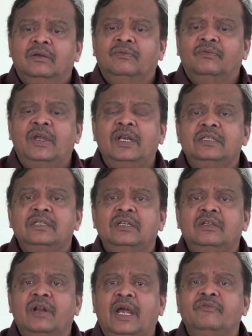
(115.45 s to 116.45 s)
Where is it
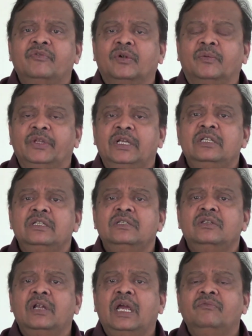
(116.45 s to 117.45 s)
derived from? It is
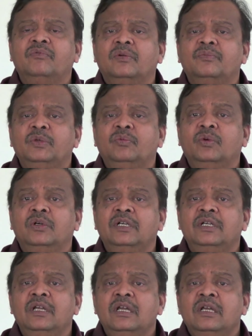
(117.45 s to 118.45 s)
derived from the
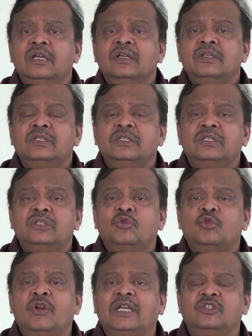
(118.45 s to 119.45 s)
word
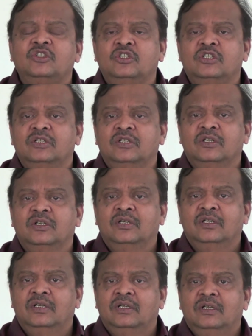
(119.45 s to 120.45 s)
stretch.
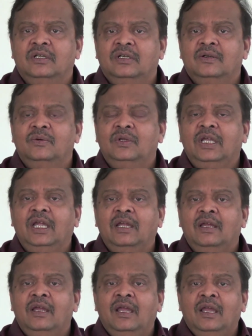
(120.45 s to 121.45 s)
Okay?
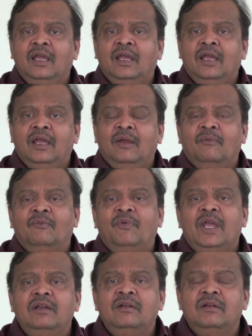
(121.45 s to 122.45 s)

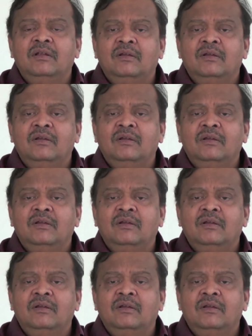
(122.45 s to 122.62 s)
When